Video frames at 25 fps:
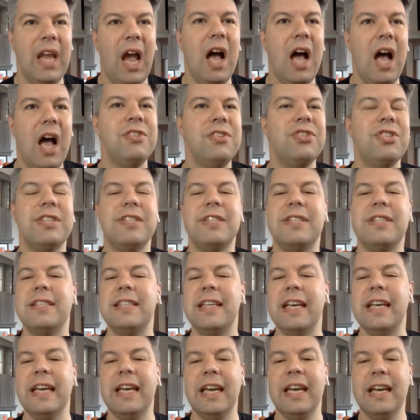us just
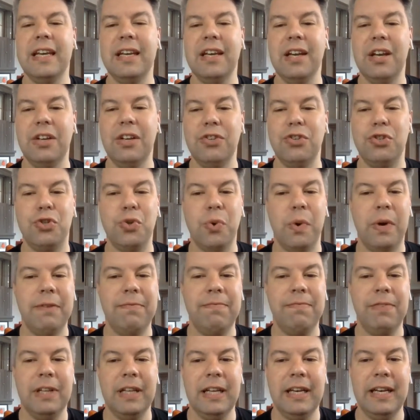singing
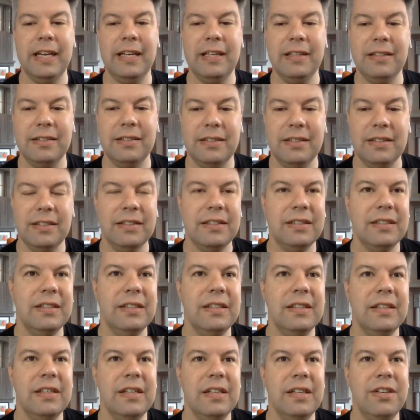joyfully.
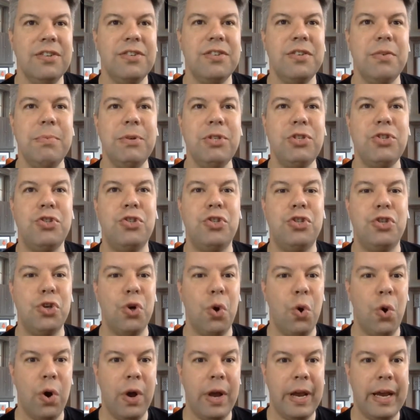There's so much
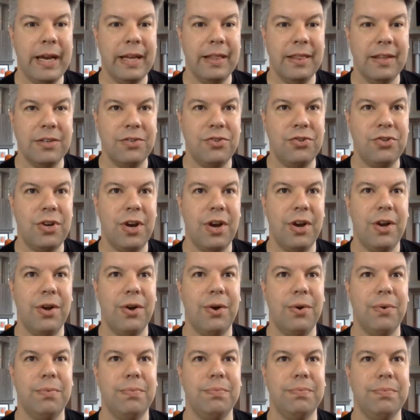joy in the
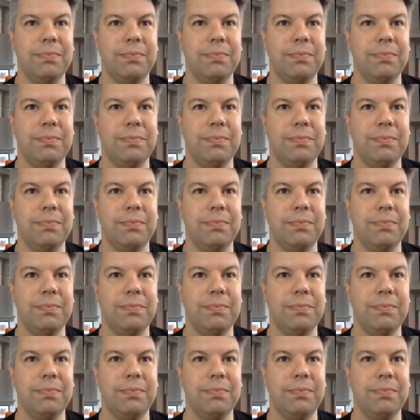show.